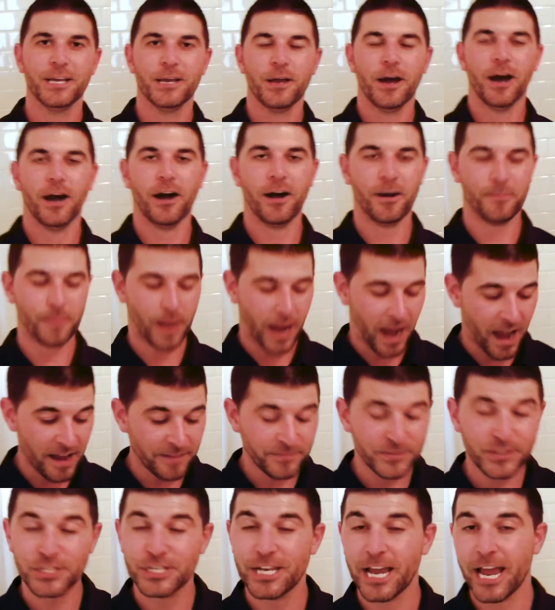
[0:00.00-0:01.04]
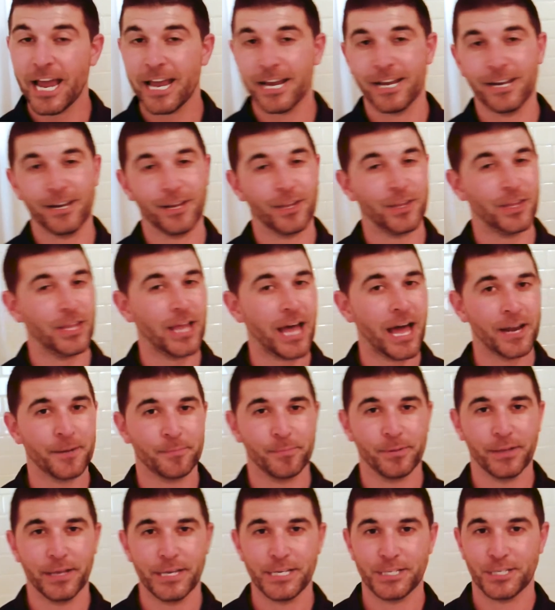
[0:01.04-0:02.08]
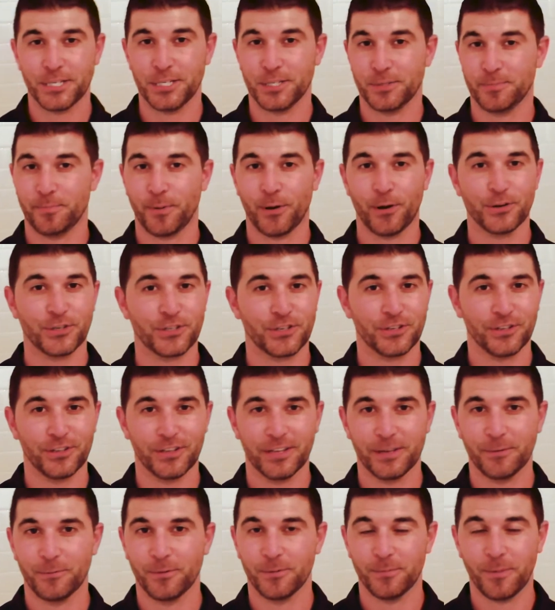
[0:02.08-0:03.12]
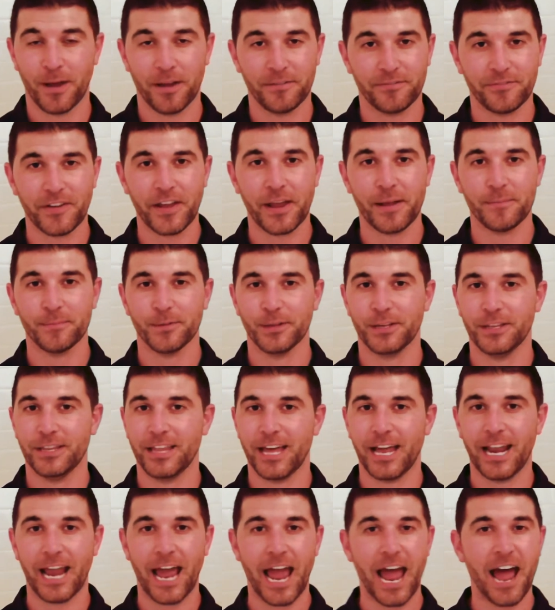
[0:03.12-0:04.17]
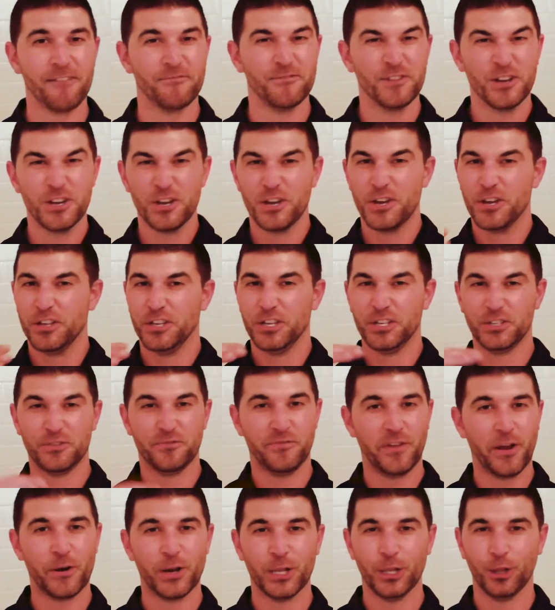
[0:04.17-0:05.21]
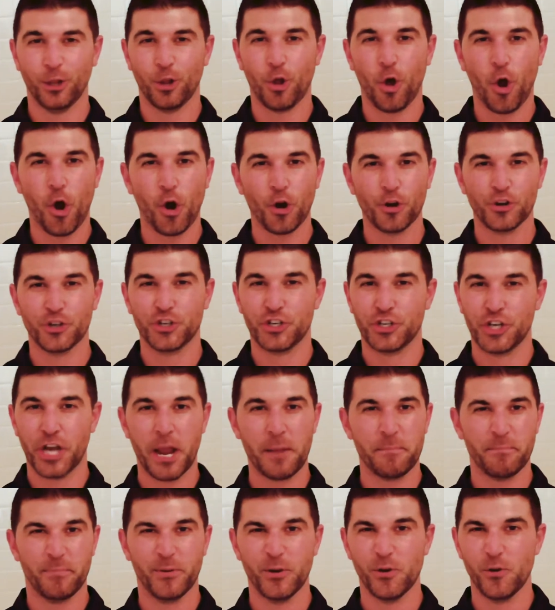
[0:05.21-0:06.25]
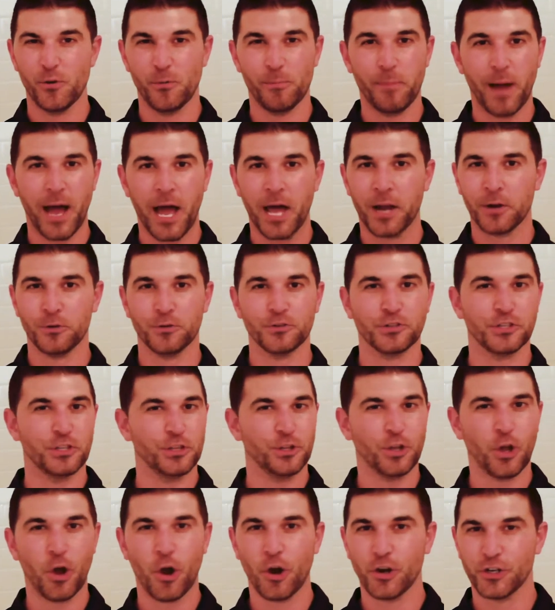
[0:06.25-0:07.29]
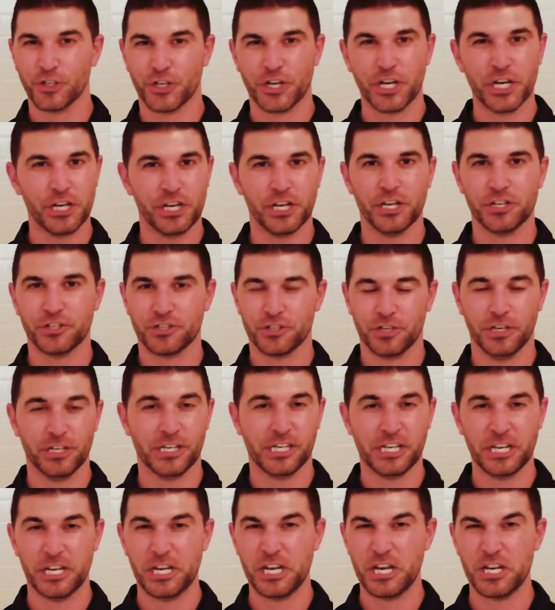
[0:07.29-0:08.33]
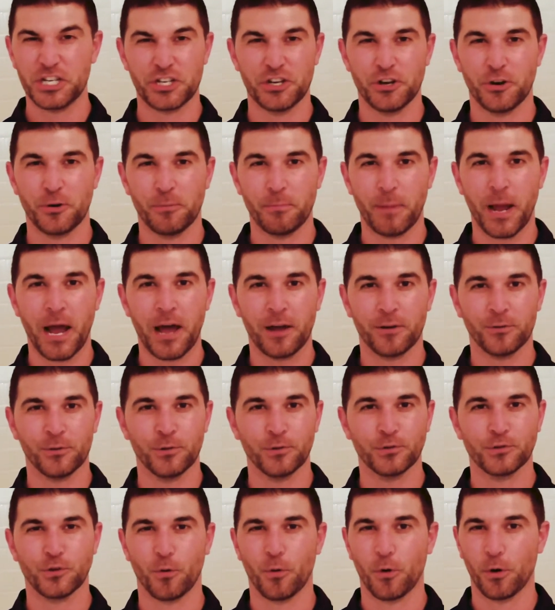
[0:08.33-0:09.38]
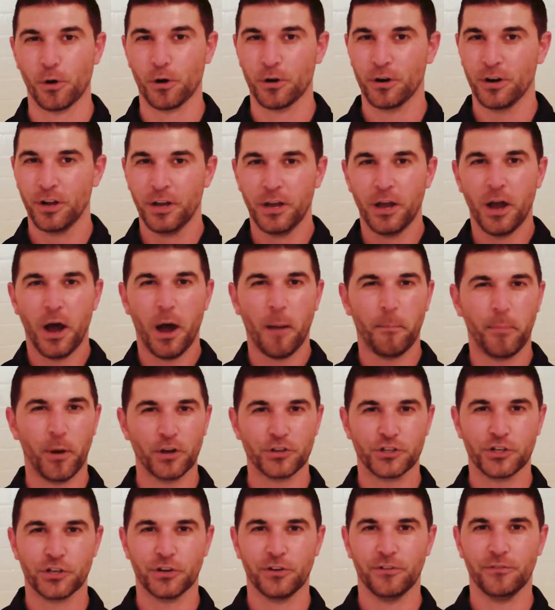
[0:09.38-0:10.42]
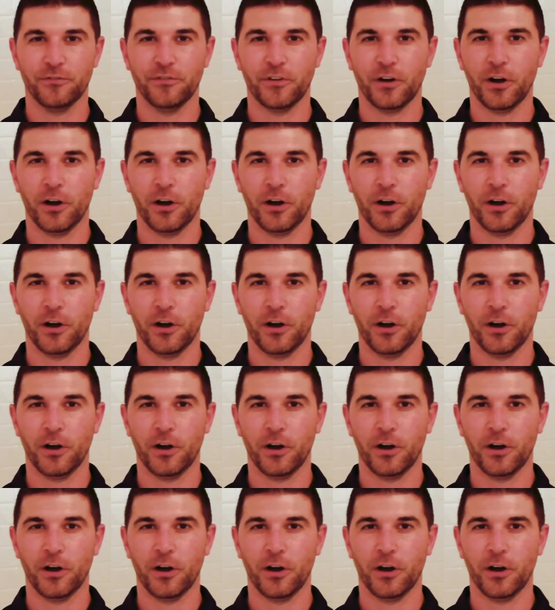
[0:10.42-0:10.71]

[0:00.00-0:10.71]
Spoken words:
I've stayed in a lot of places personally with my family that have these very large shampoo bottles and large conditioner bottles, or a bunch of